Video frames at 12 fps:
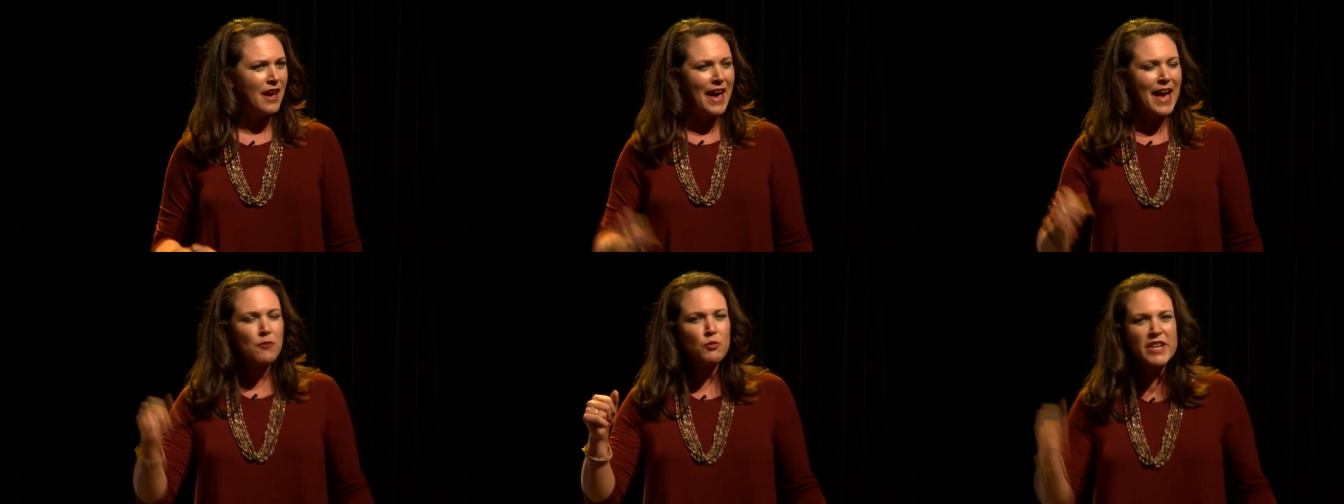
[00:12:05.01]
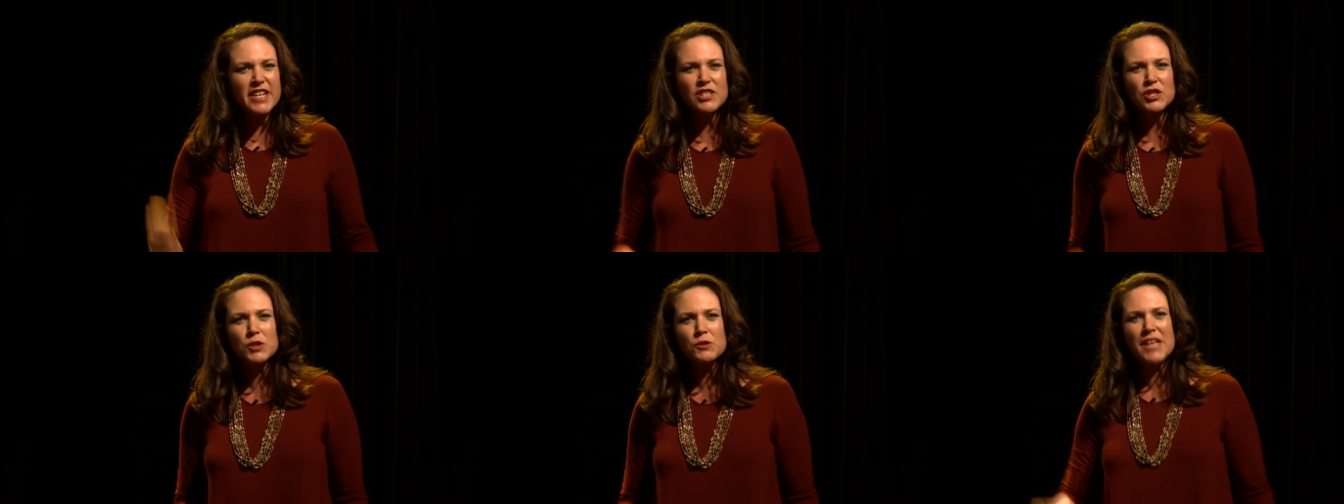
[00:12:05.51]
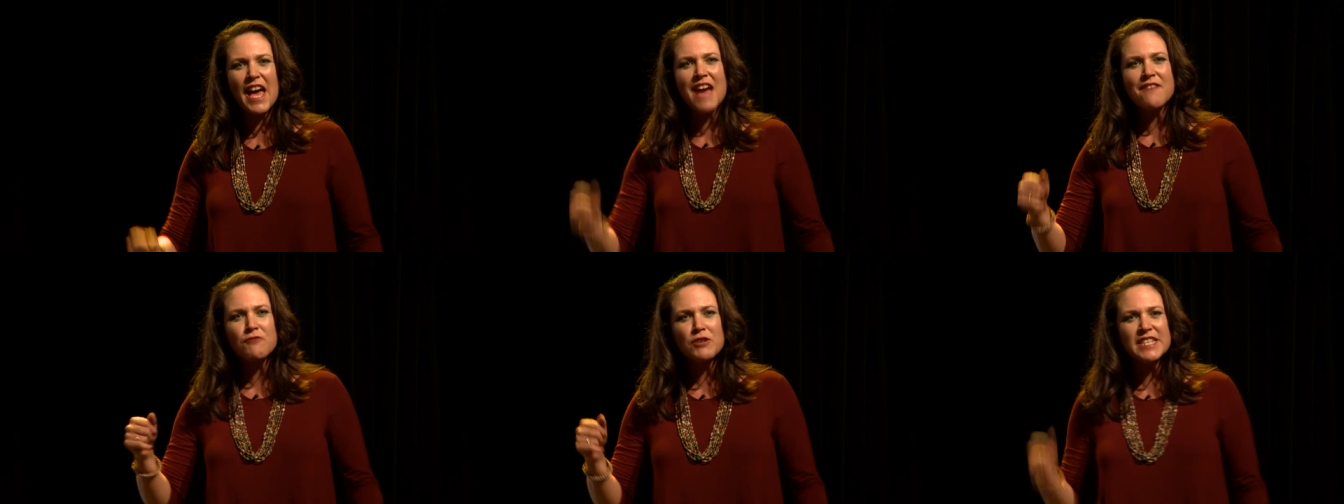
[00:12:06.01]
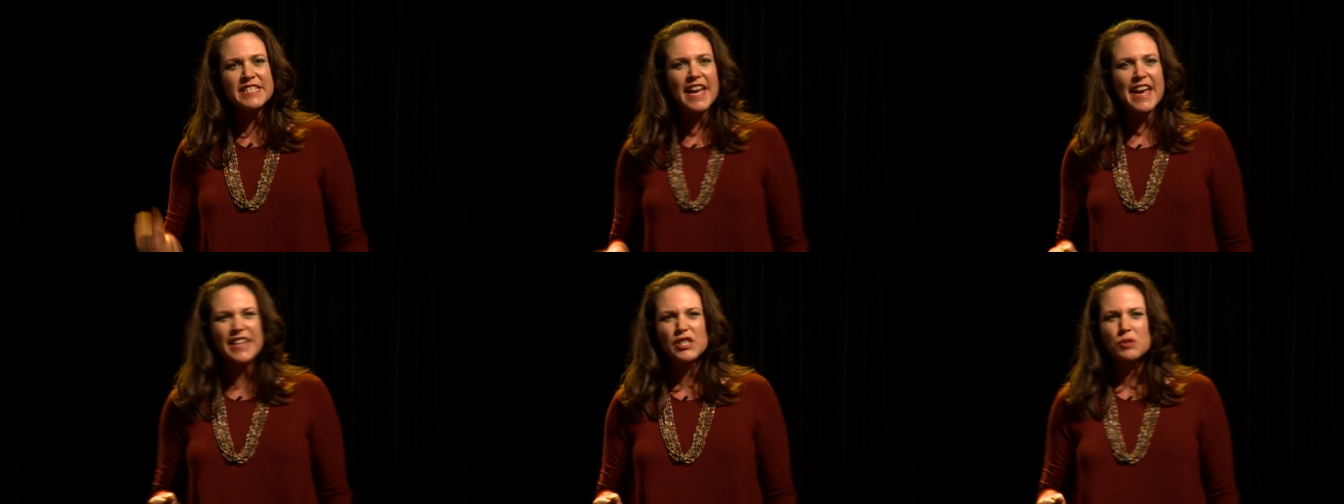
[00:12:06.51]
And we can choose every
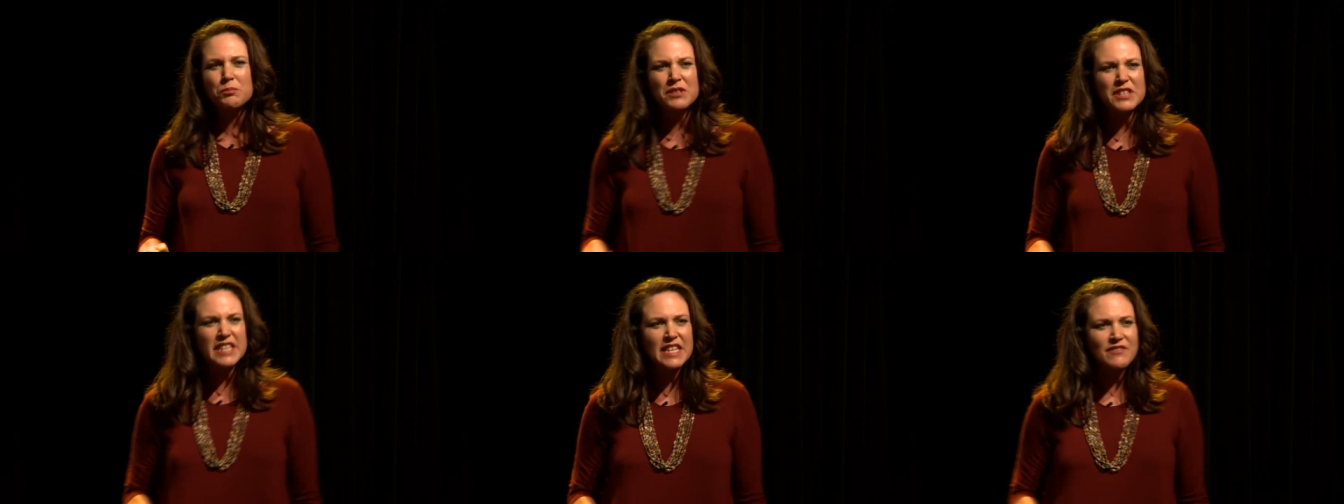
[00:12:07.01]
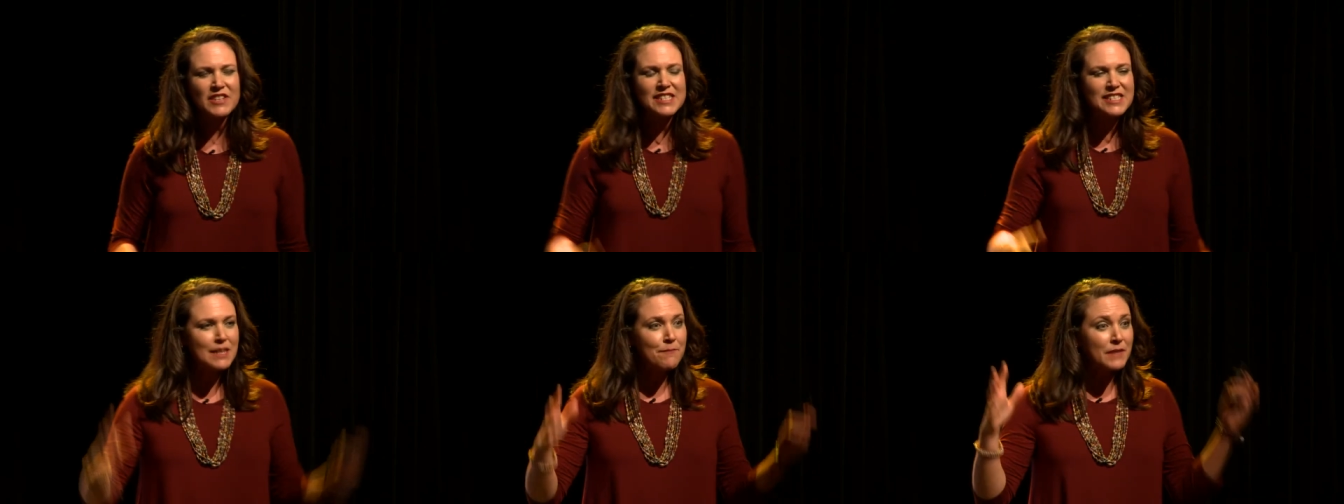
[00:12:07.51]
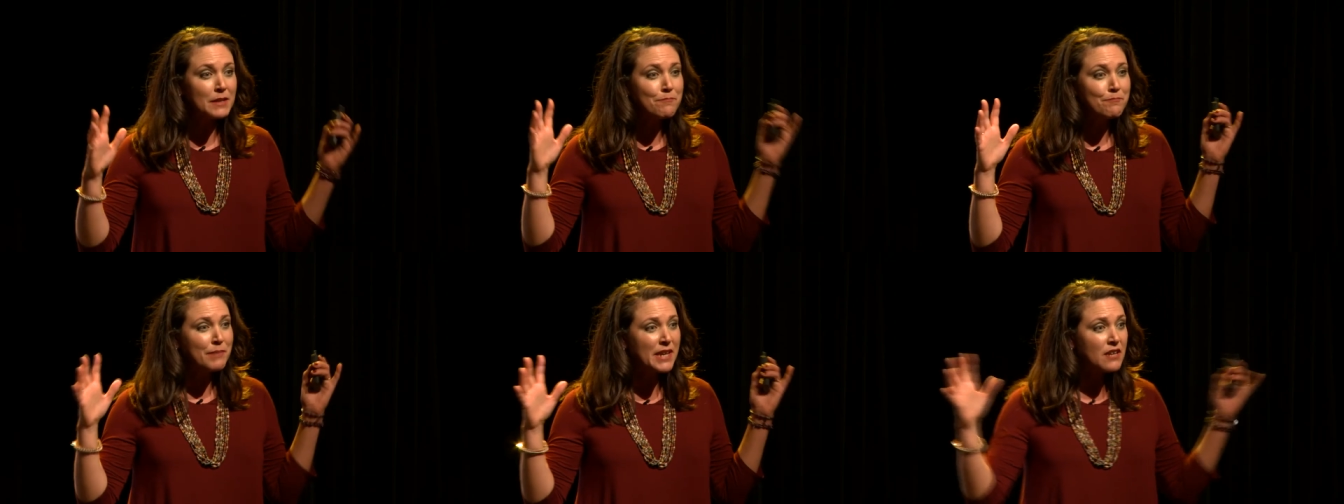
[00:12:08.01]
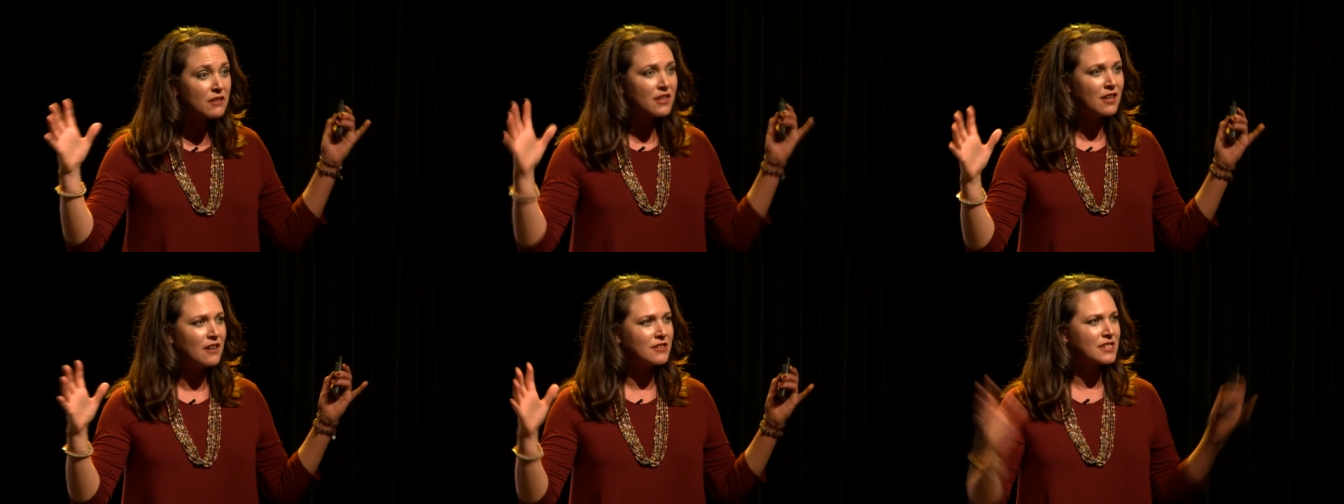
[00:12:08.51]
day to believe in something bigger
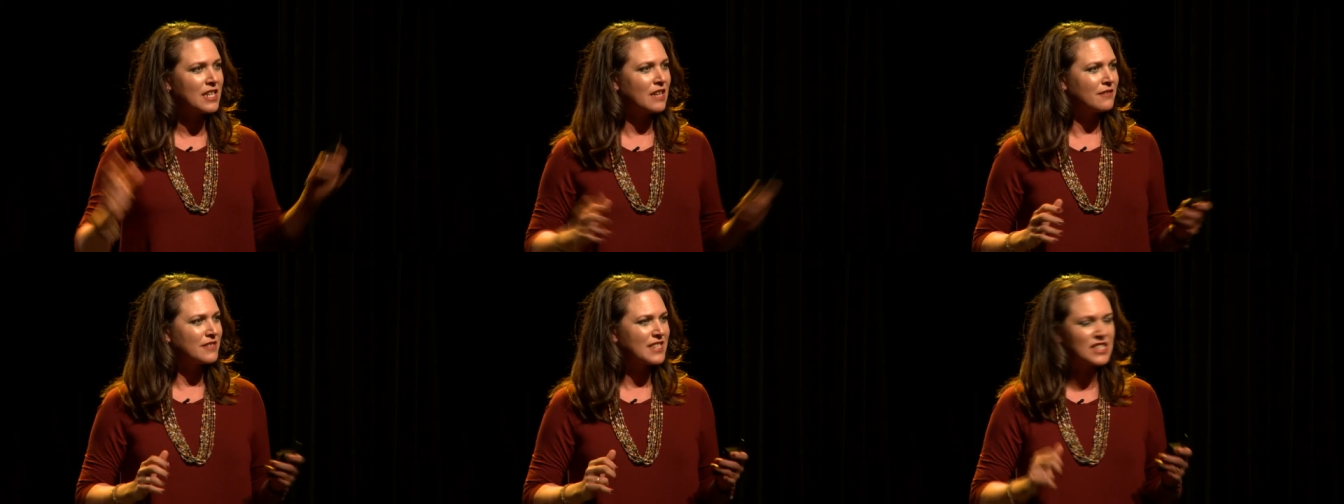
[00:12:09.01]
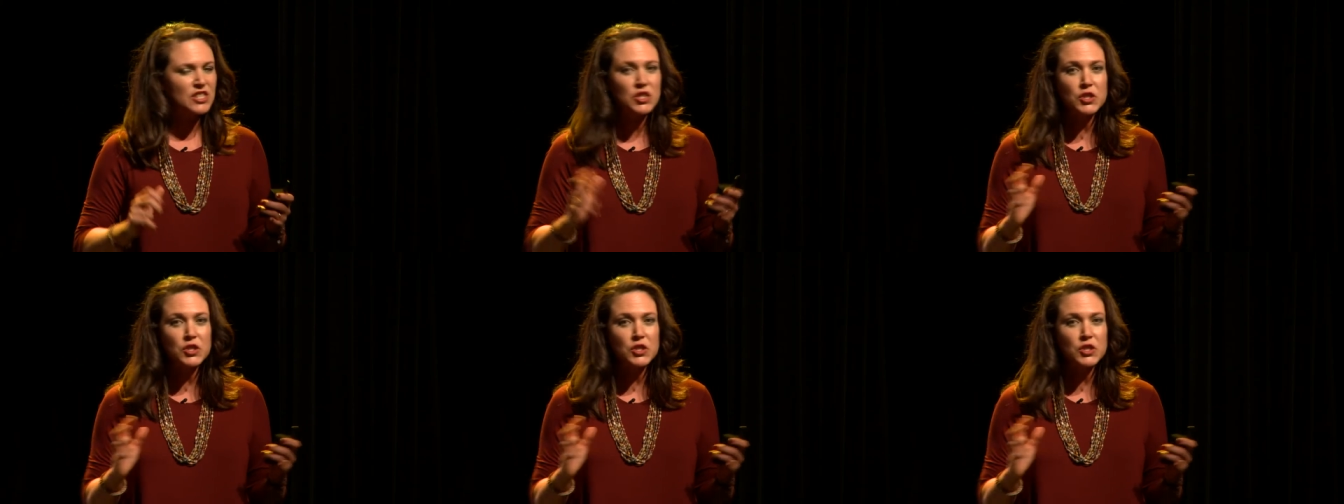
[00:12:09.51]
than ourselves that's